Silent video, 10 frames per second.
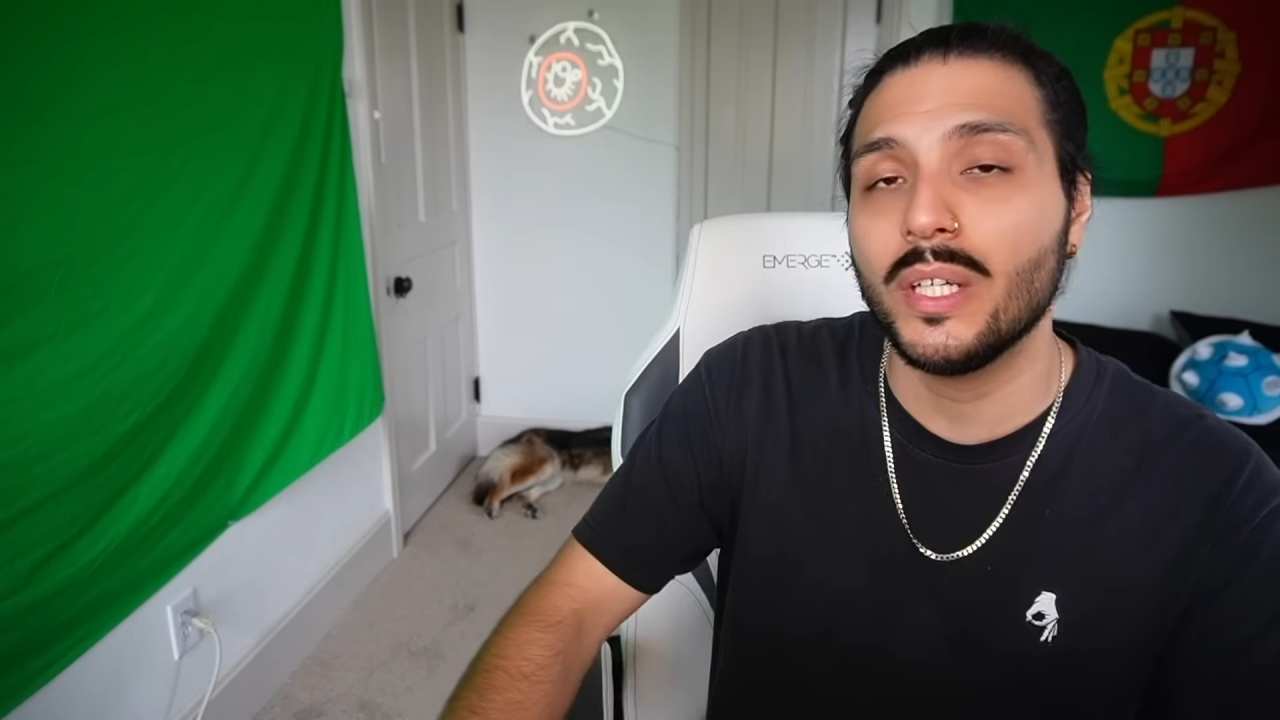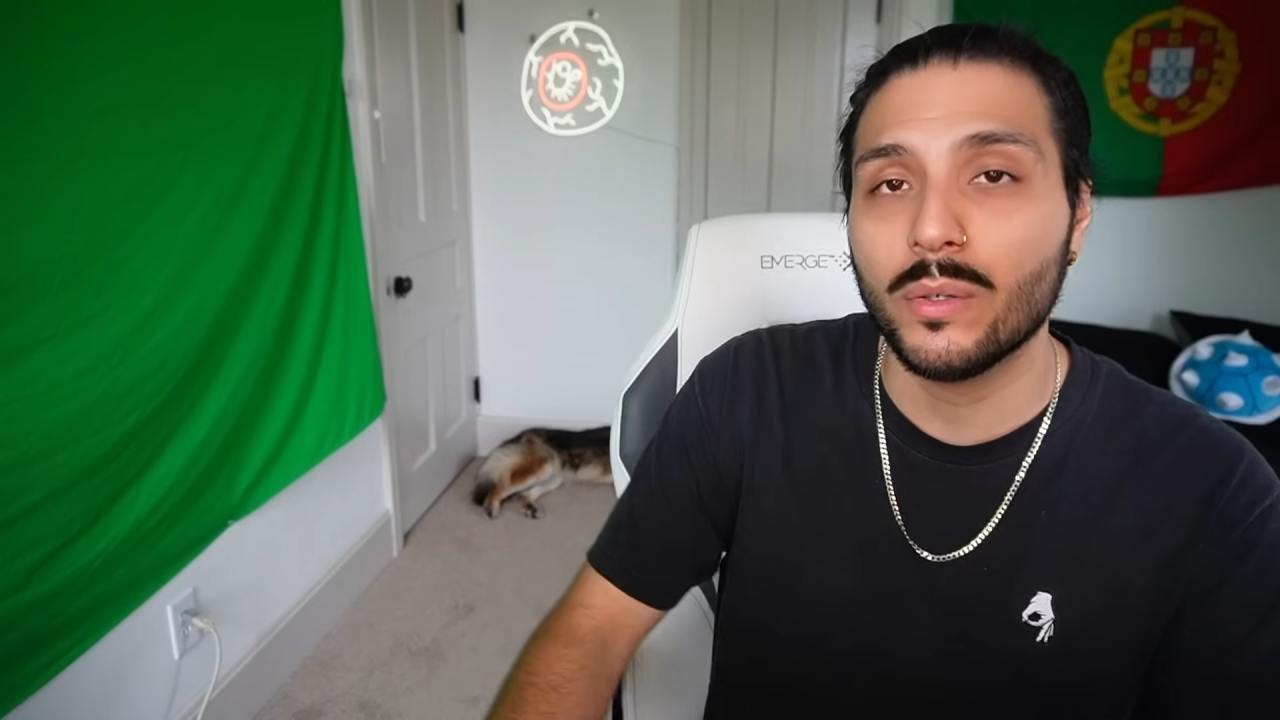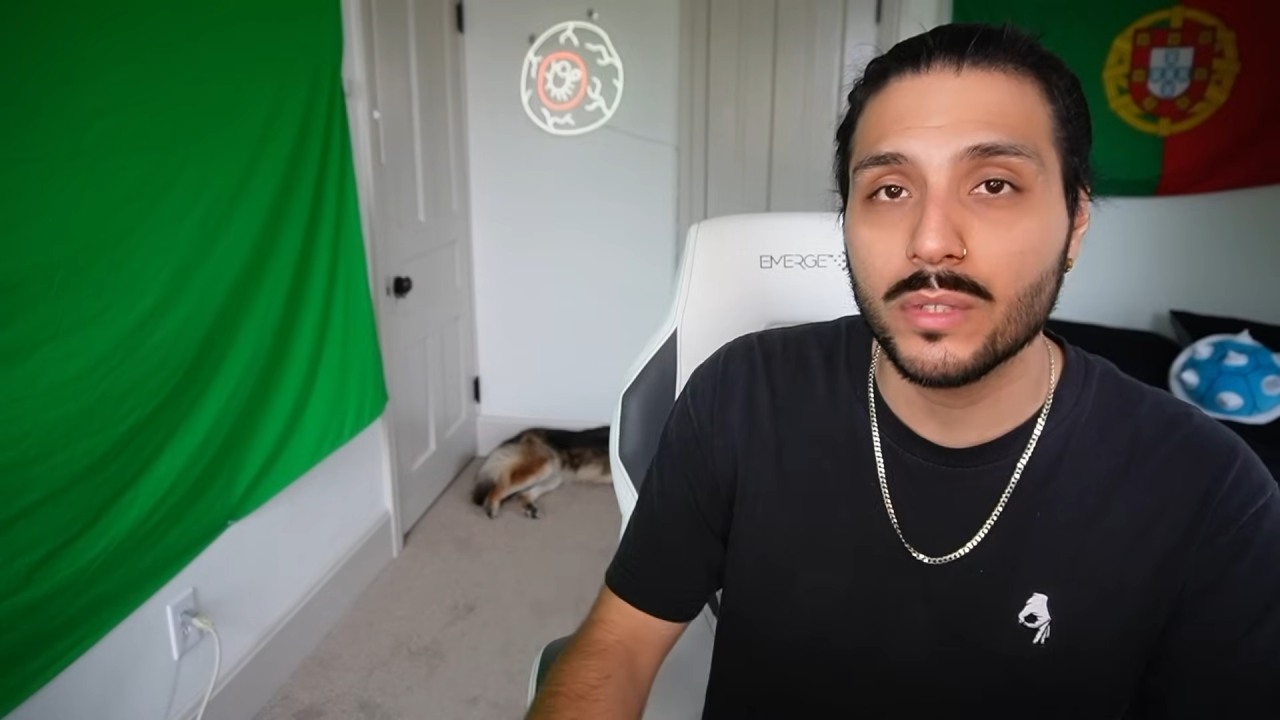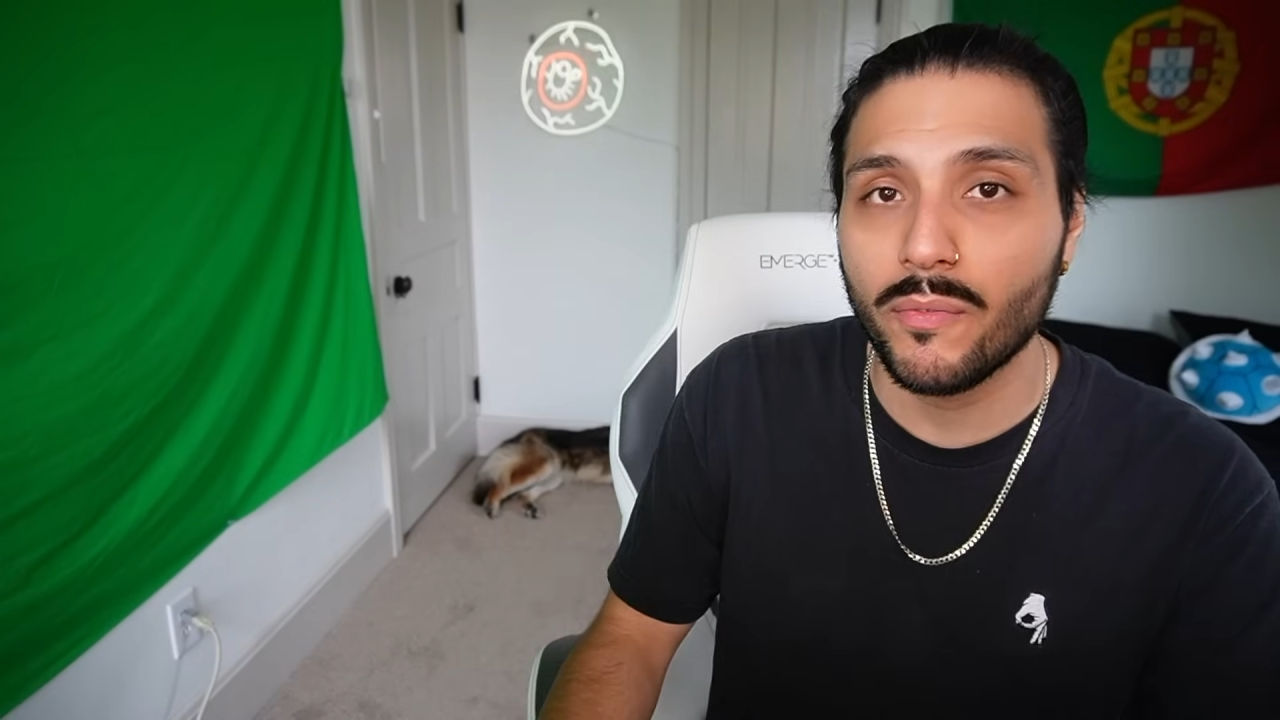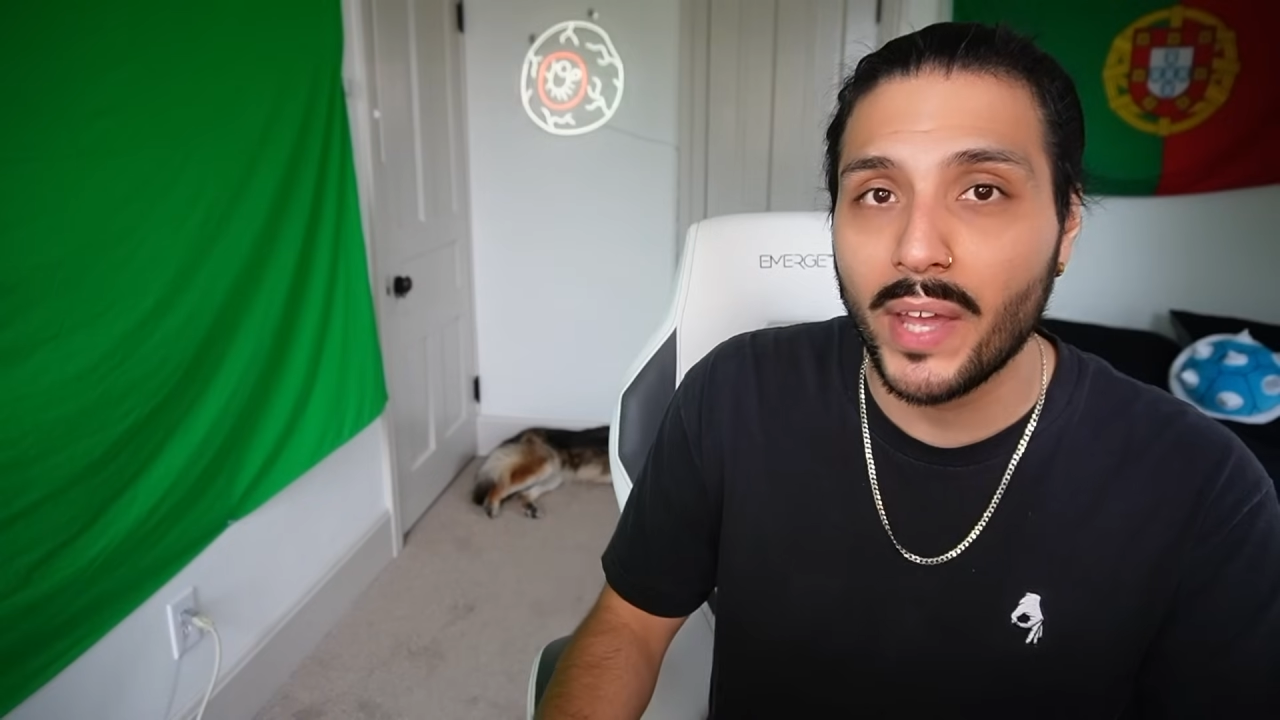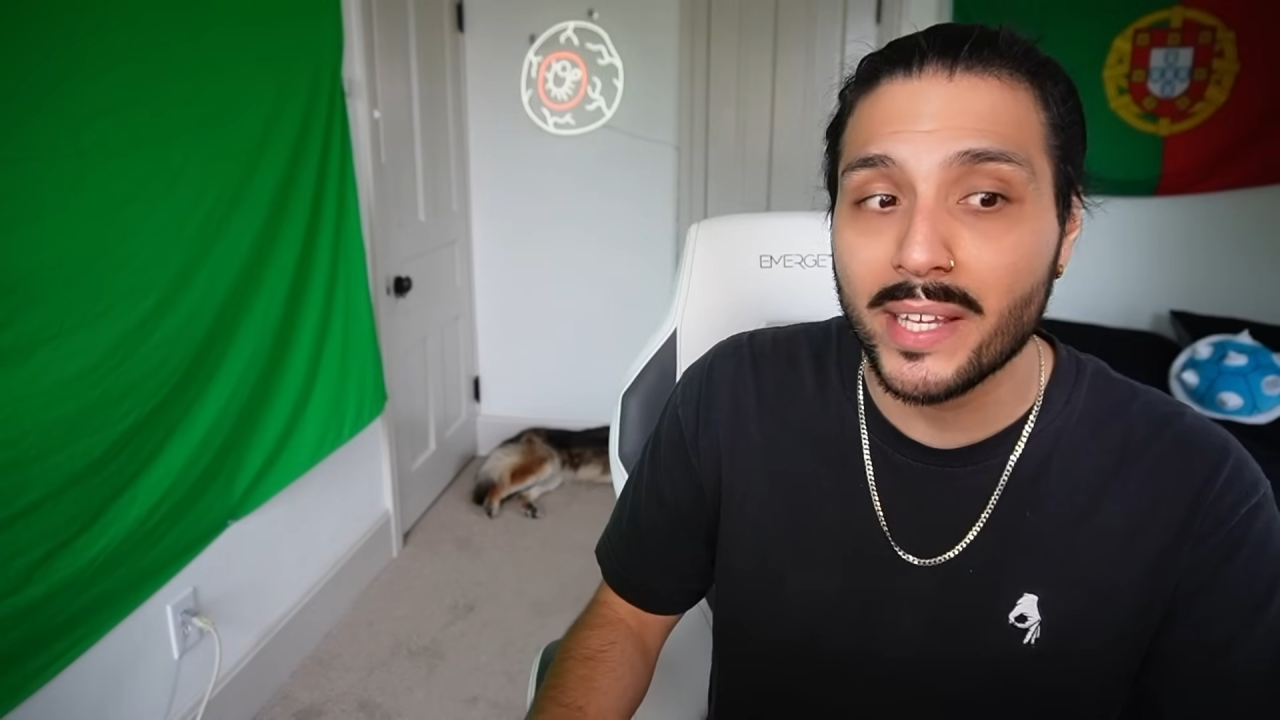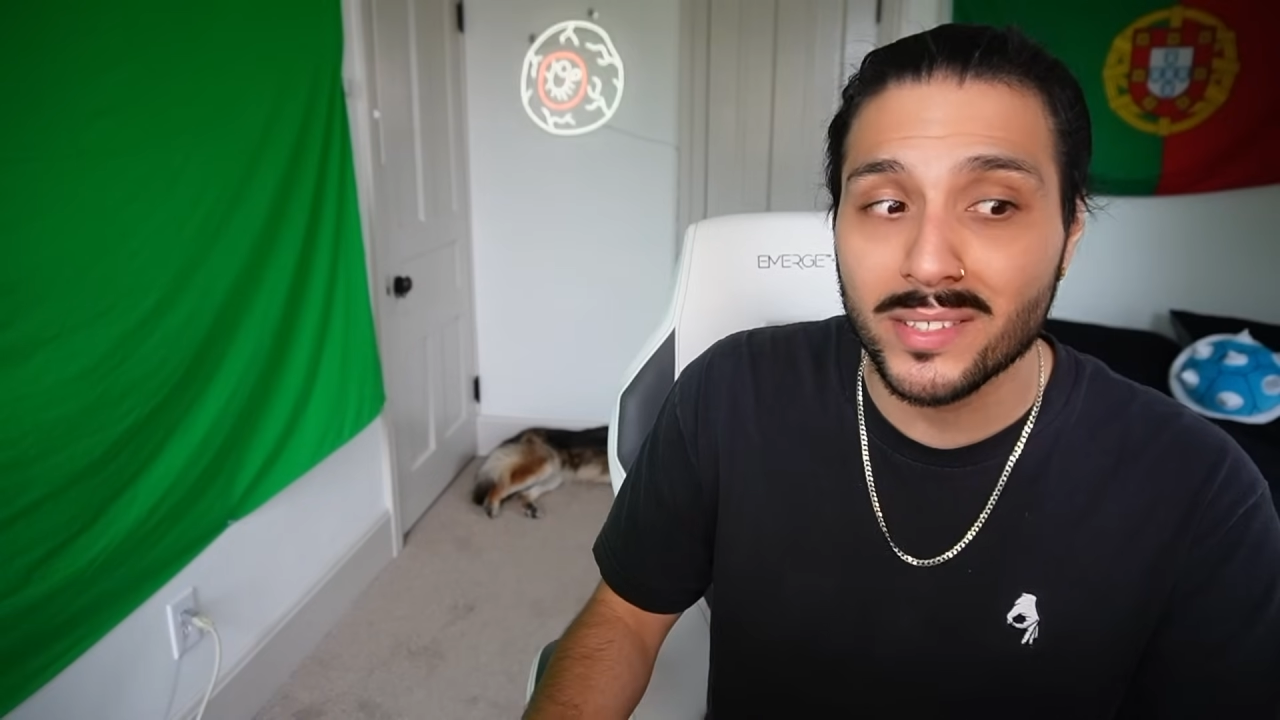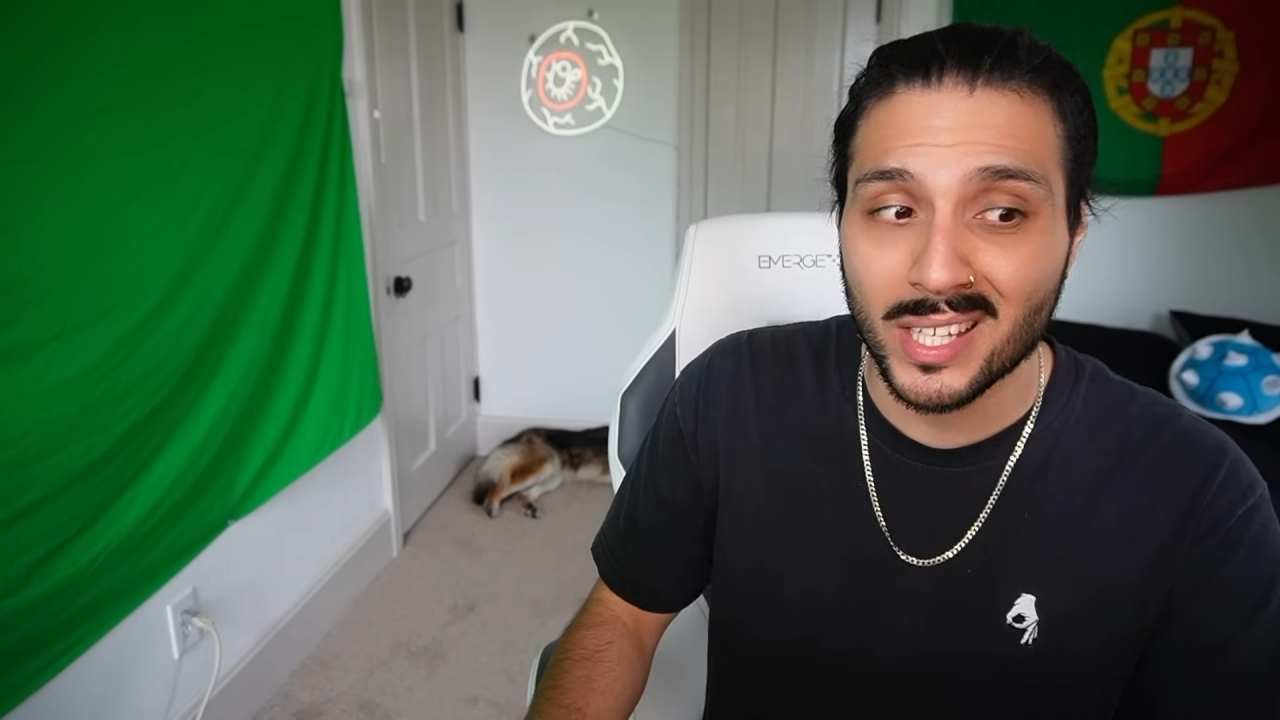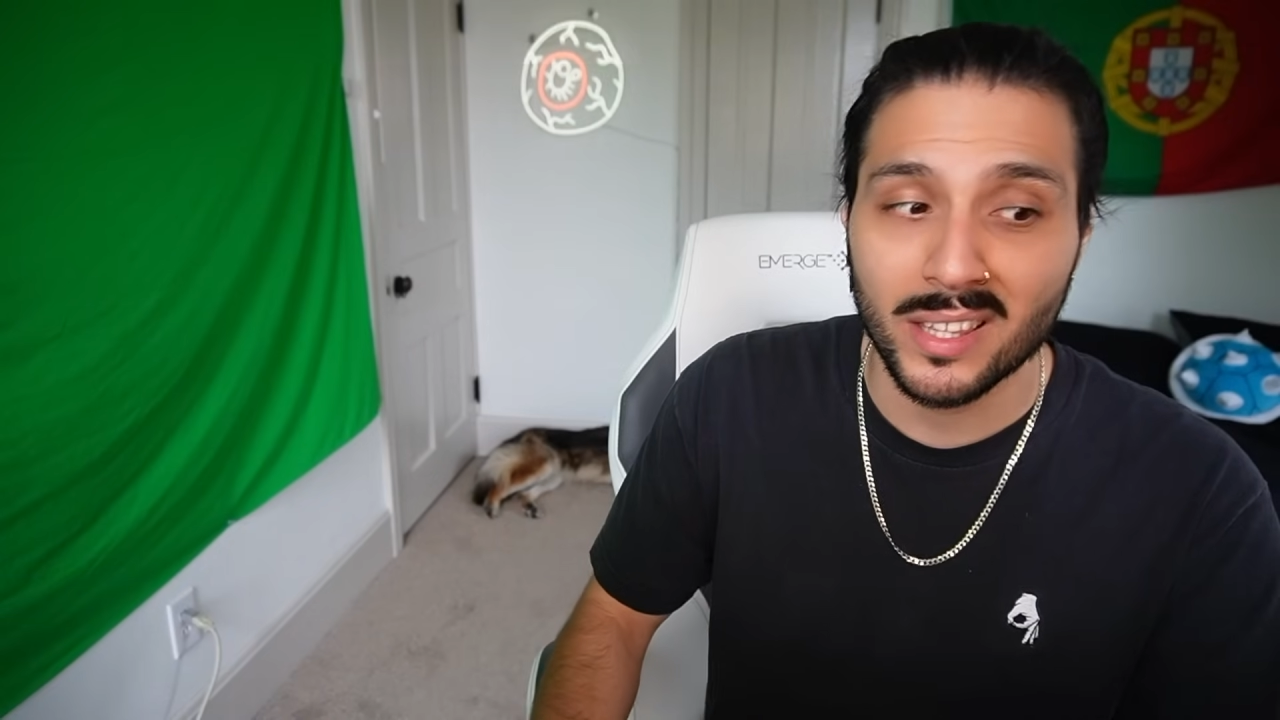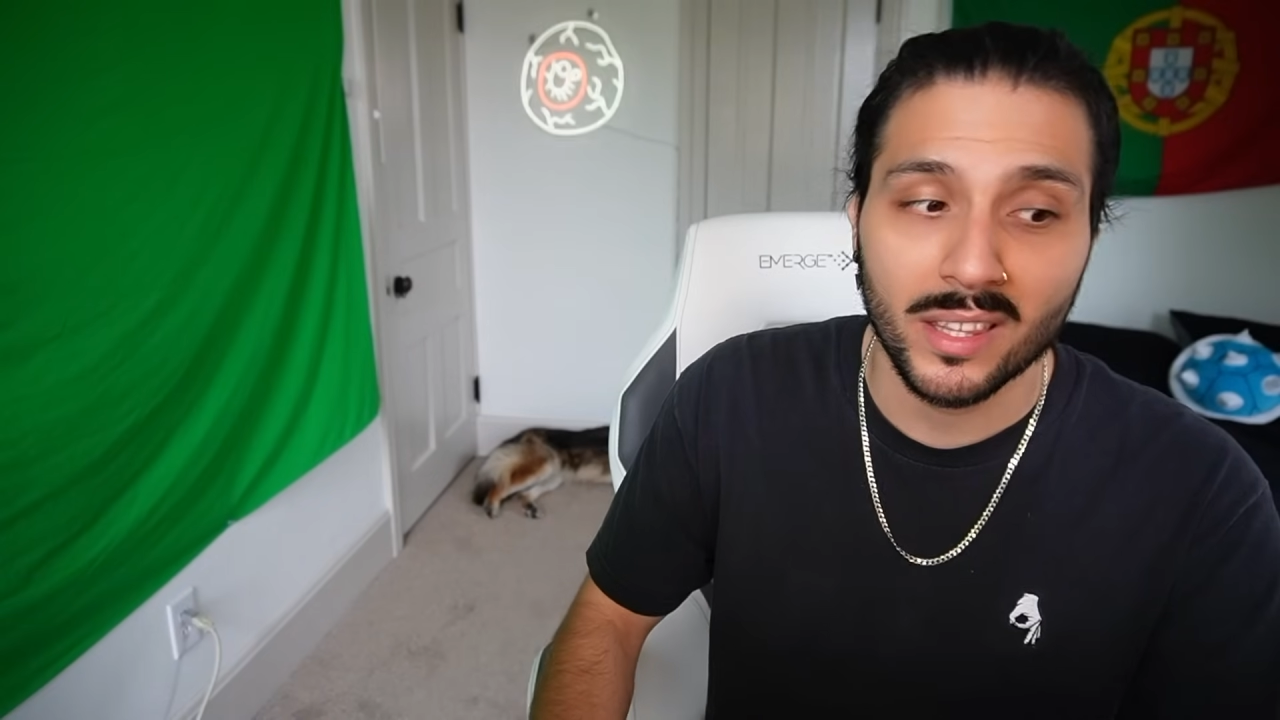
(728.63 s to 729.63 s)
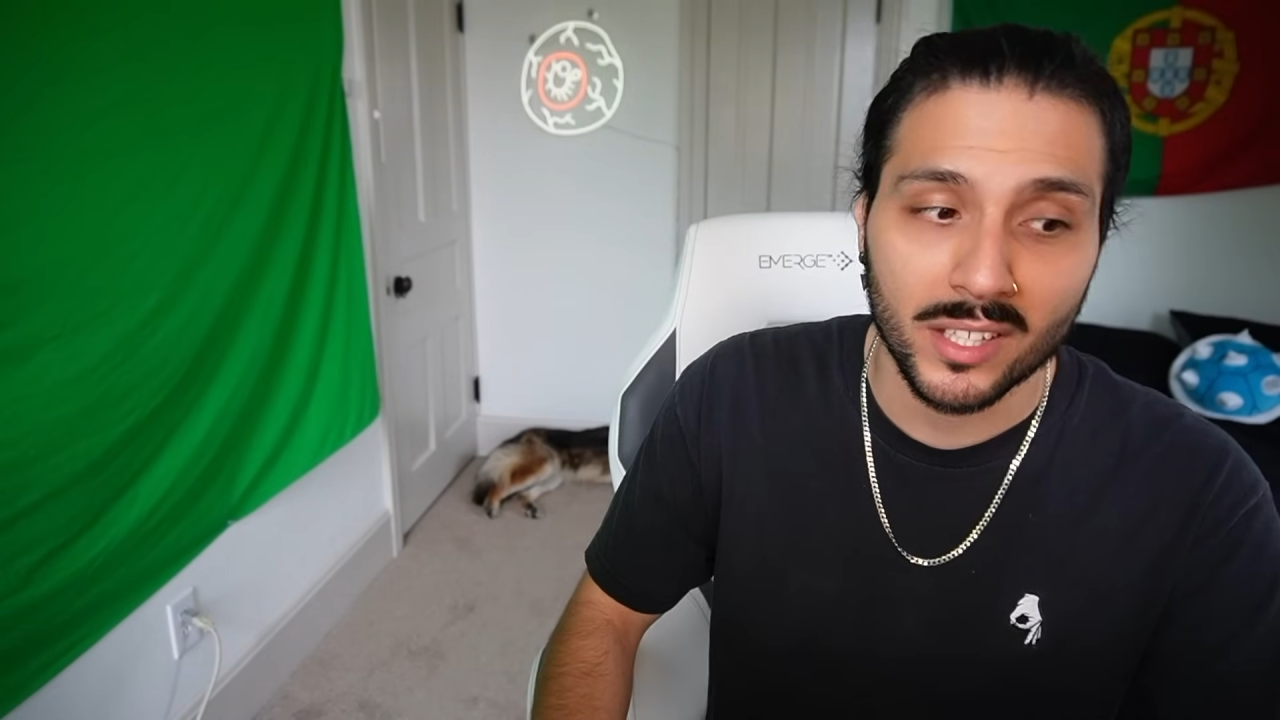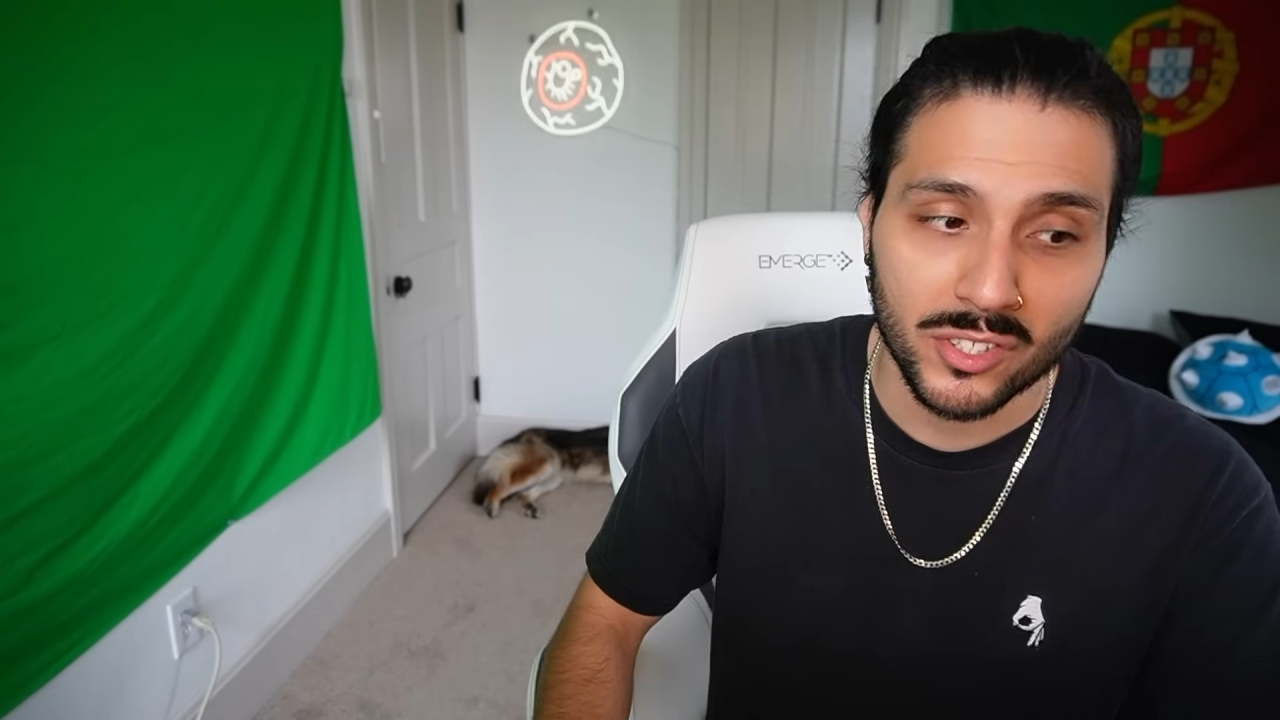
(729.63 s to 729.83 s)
OnlyFans and this